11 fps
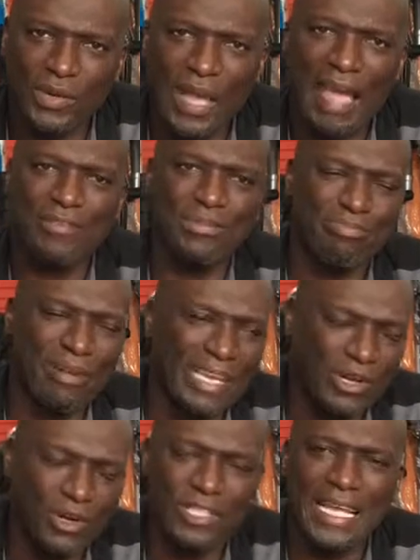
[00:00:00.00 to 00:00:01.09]
I don't have to break
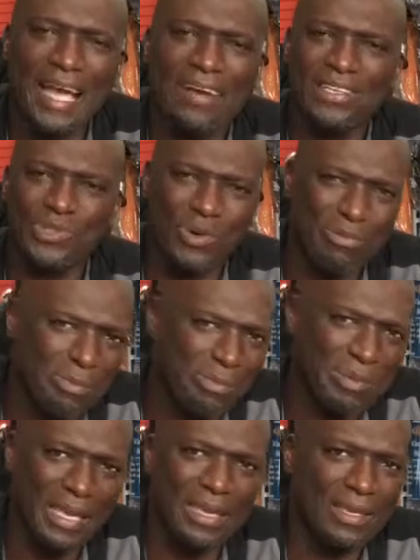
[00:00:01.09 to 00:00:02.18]
it all down and do a
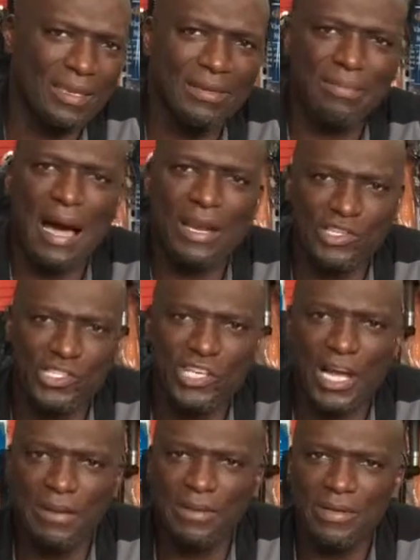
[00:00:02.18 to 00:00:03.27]
big polished
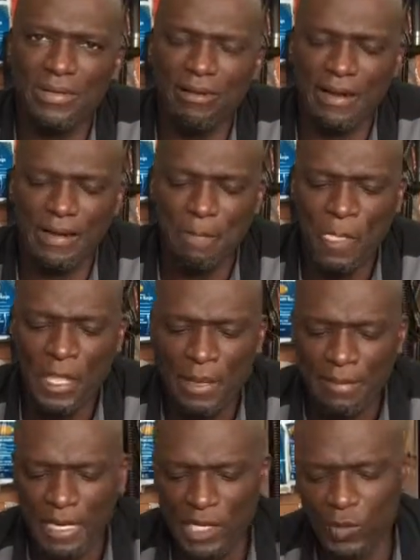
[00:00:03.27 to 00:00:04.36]
job. All right,
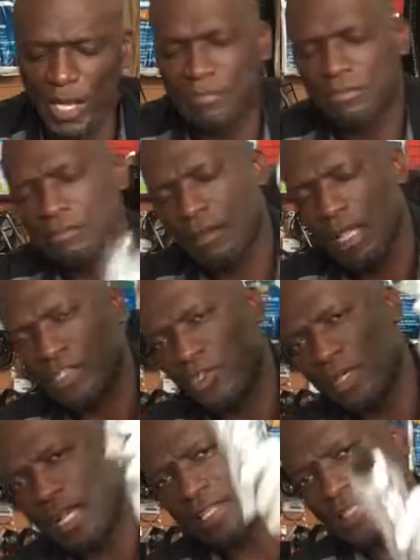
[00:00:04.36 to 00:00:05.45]
but anyway, I'll see
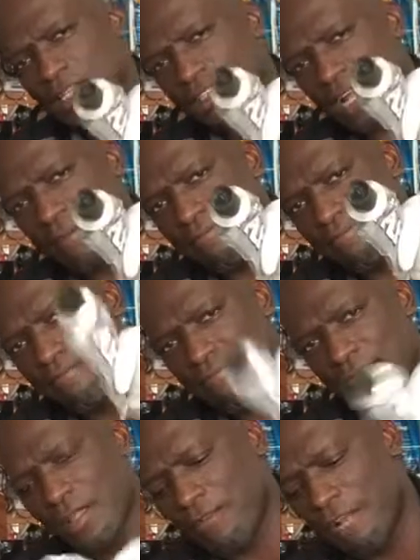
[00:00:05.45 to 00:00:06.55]
you guys next time.
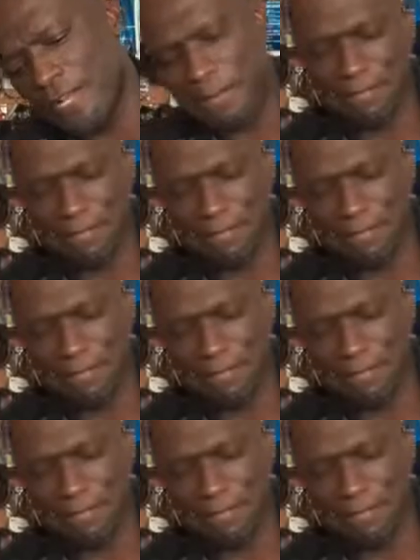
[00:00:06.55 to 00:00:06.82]
All right.